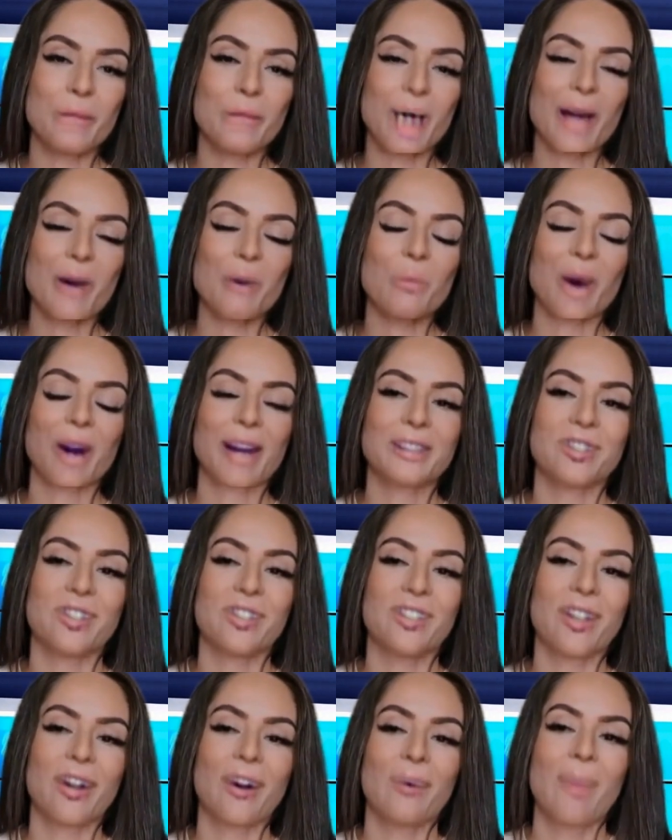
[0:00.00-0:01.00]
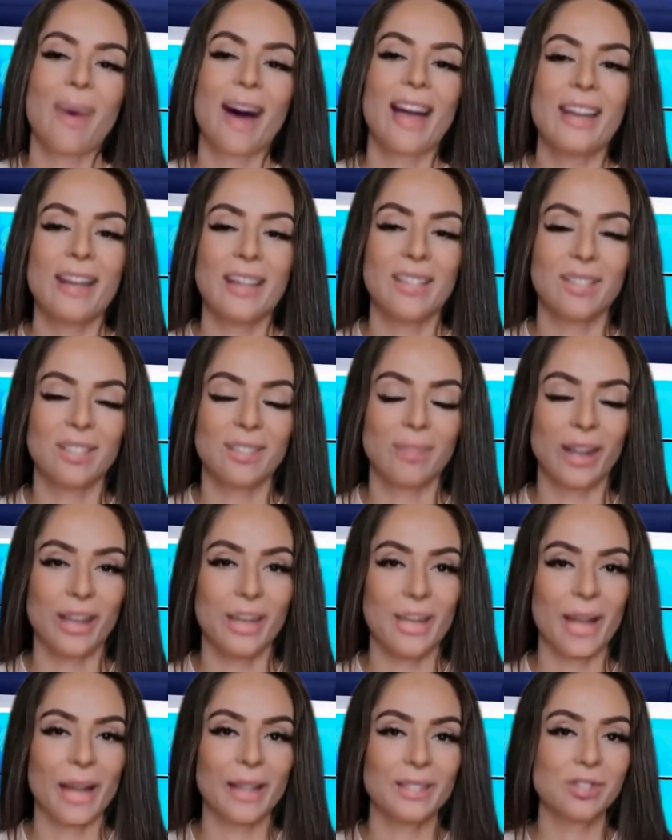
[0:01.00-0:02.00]
"I watched Joe Biden
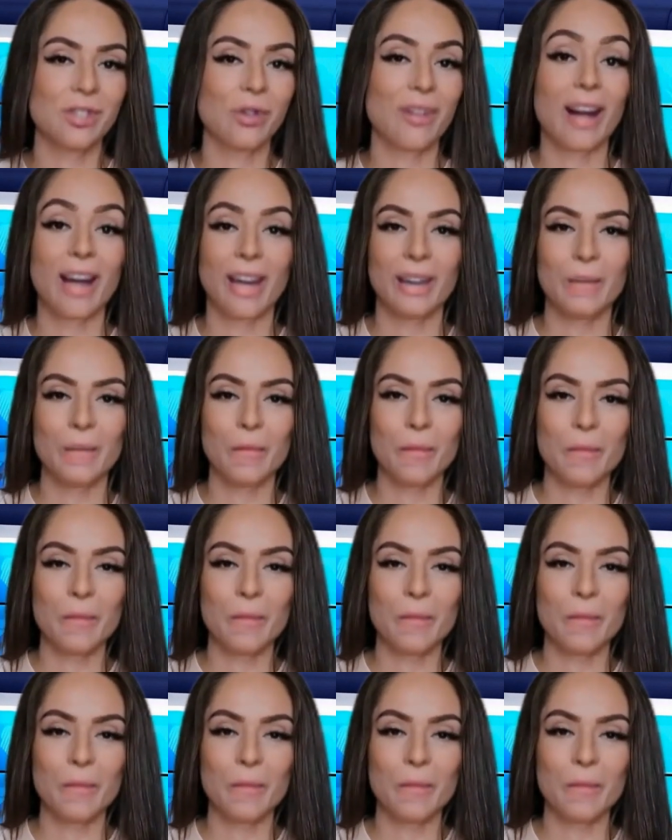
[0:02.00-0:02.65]
speak yesterday.